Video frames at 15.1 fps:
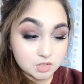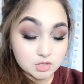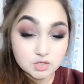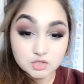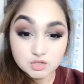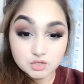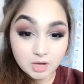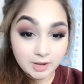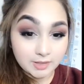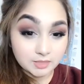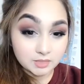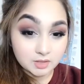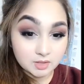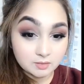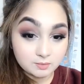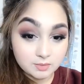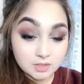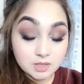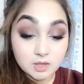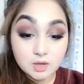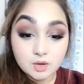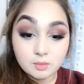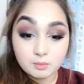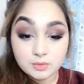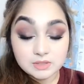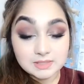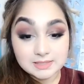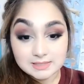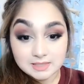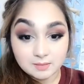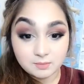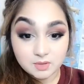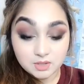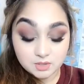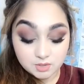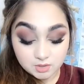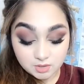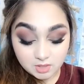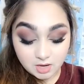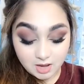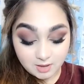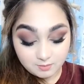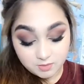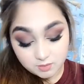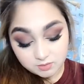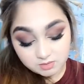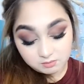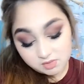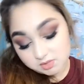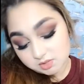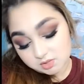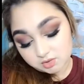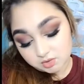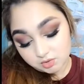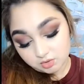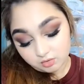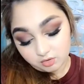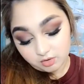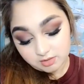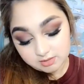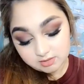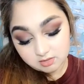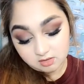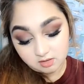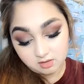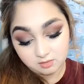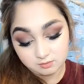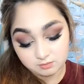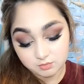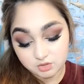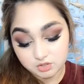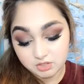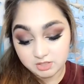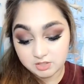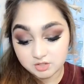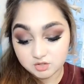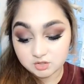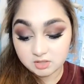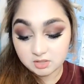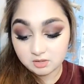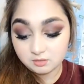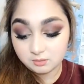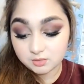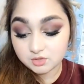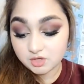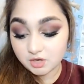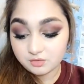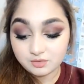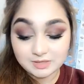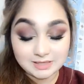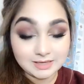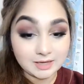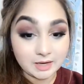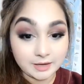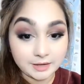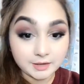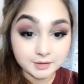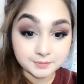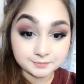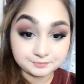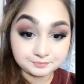Shine Therapy. But since I'm here, I'm using my sister-in-law's GHD, which I really like.